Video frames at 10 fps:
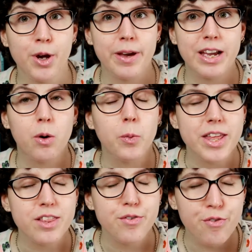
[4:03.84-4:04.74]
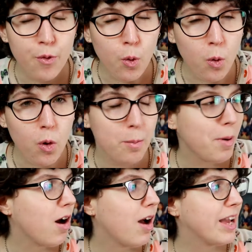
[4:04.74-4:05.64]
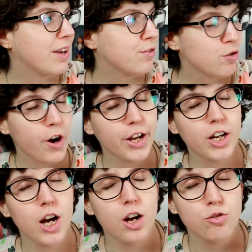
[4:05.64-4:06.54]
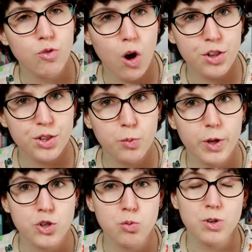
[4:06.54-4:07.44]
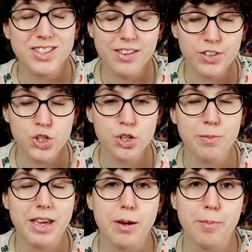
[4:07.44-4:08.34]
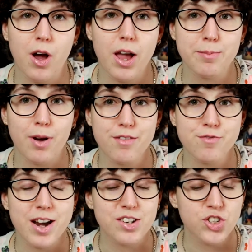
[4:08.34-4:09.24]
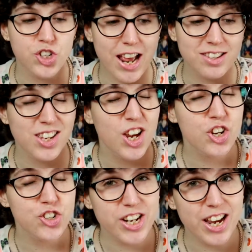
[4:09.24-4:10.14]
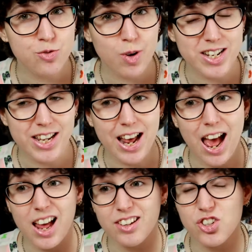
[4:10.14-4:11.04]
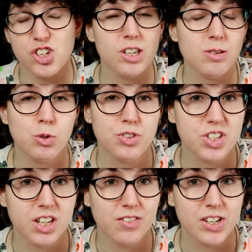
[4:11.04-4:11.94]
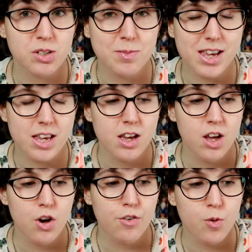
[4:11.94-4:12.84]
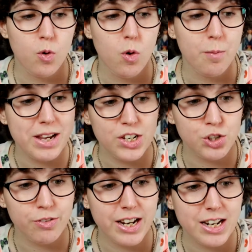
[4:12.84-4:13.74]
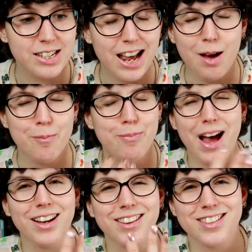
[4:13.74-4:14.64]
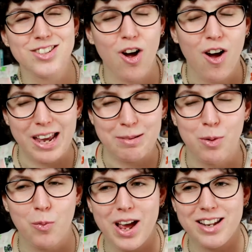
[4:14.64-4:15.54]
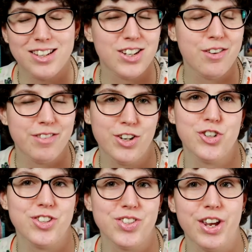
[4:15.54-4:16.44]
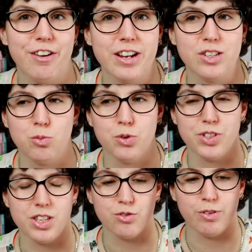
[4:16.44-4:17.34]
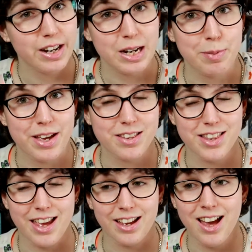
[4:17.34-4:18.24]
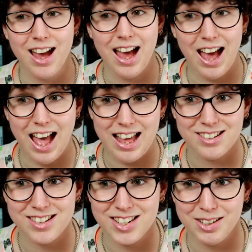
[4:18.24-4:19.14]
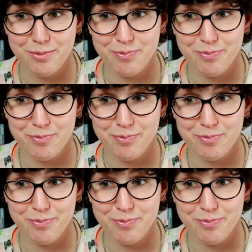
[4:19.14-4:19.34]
going with 4 by Veronica Roth, which was given to me by my friend Jess. She had read it and she wanted to give it to me for me to read back at the time when the Divergent series was this really big thing, and